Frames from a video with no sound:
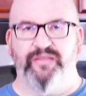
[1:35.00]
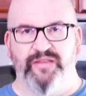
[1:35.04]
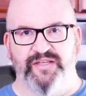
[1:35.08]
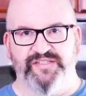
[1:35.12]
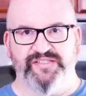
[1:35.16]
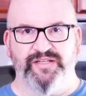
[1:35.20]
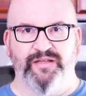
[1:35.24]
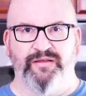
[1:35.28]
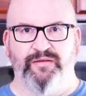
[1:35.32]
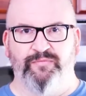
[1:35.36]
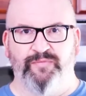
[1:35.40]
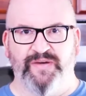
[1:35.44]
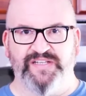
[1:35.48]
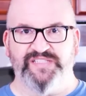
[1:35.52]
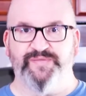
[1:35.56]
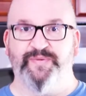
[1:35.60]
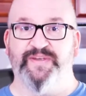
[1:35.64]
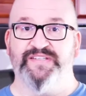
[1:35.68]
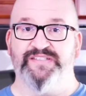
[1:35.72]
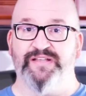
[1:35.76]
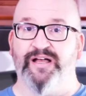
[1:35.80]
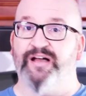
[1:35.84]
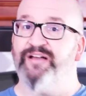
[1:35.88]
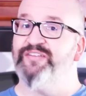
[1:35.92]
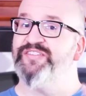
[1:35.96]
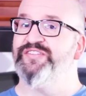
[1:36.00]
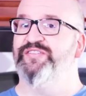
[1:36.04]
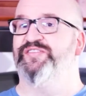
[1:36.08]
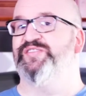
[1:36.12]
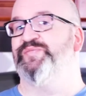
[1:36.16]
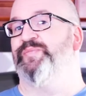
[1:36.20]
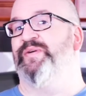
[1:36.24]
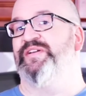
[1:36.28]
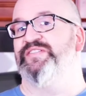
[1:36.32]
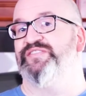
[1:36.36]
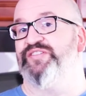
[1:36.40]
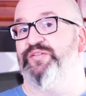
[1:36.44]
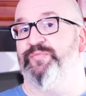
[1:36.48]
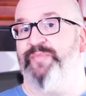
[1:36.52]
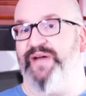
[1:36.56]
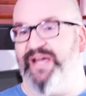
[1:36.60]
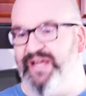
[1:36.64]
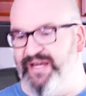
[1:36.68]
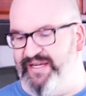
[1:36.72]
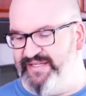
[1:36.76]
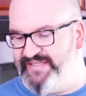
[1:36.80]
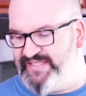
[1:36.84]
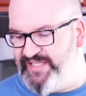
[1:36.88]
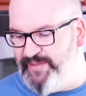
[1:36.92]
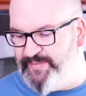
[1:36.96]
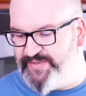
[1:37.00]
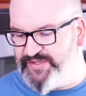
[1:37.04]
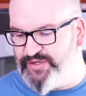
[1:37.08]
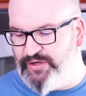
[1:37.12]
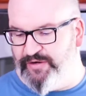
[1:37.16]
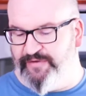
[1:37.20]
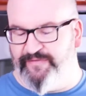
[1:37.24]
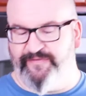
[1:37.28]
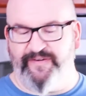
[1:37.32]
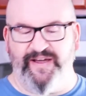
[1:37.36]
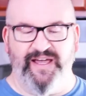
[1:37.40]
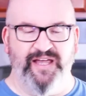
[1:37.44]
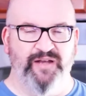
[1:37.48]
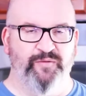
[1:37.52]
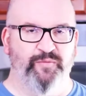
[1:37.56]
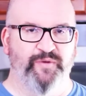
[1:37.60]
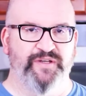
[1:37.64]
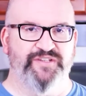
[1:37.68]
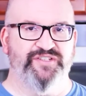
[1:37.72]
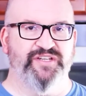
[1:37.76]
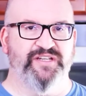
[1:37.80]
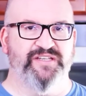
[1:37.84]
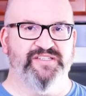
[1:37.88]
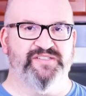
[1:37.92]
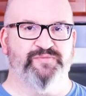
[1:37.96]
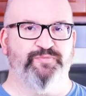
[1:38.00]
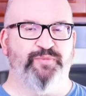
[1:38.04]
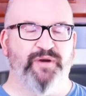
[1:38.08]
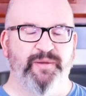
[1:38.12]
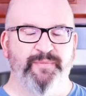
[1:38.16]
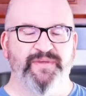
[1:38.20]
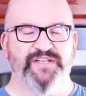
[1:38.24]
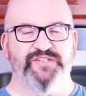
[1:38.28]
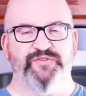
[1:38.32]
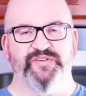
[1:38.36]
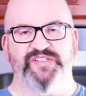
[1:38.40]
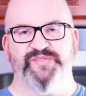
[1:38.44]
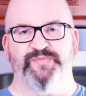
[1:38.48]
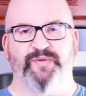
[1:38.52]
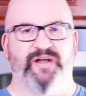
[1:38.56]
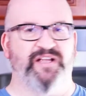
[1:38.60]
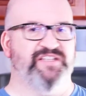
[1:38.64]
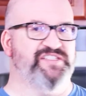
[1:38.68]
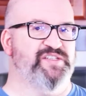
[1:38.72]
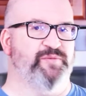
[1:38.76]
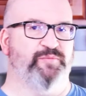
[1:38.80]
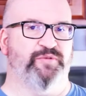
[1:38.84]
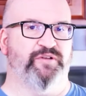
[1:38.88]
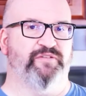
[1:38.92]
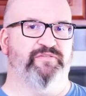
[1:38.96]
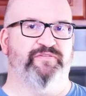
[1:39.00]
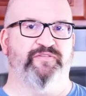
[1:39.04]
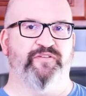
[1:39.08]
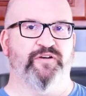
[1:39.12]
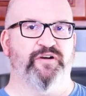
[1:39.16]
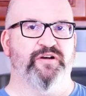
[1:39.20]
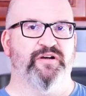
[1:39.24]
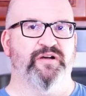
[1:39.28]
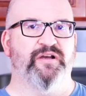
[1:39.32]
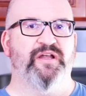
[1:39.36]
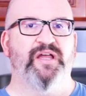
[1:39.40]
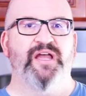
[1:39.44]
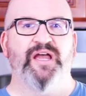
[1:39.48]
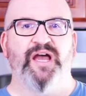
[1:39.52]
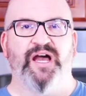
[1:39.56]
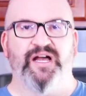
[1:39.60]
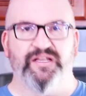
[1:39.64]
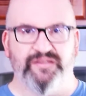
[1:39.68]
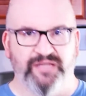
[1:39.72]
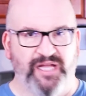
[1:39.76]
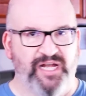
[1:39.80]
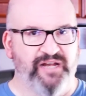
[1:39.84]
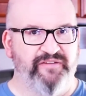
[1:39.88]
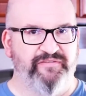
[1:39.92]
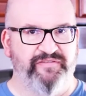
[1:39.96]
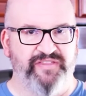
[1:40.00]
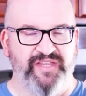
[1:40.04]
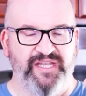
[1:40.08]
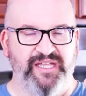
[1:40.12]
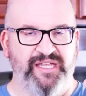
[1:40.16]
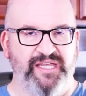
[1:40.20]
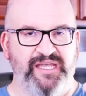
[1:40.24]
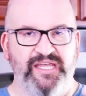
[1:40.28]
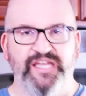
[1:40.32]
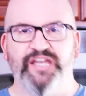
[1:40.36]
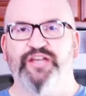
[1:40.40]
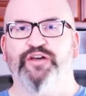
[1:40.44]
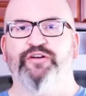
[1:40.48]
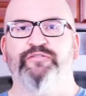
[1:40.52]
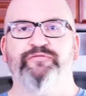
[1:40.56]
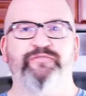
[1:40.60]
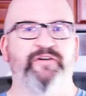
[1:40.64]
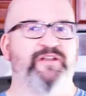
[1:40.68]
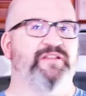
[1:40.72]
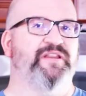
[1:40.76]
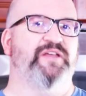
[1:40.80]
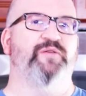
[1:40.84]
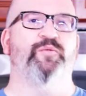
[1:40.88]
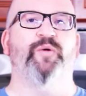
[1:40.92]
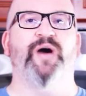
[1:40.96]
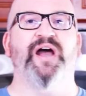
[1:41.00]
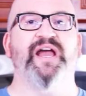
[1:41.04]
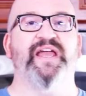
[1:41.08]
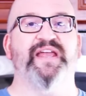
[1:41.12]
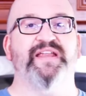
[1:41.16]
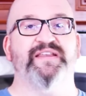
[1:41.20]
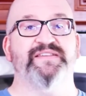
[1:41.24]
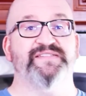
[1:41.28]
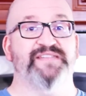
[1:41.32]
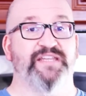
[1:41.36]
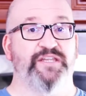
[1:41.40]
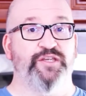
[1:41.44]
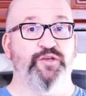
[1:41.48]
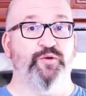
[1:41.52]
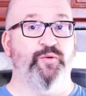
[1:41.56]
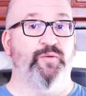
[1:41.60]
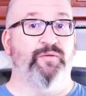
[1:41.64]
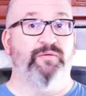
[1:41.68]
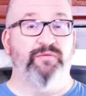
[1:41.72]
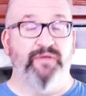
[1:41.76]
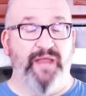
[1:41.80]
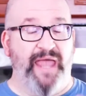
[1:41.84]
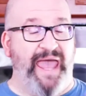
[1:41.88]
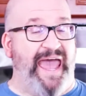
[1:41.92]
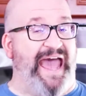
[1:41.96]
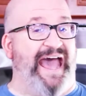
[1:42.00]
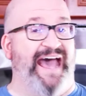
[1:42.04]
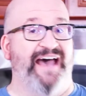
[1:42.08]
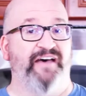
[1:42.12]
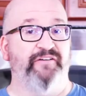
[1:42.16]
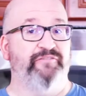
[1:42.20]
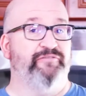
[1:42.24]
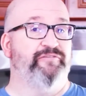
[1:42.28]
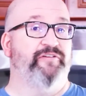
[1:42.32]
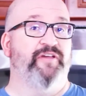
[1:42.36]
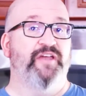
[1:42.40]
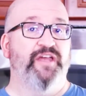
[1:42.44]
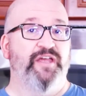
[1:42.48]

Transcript: This recipe is also sponsored by SIP Certified, which is pretty much responsible for a lot of the eco-friendly wines that you have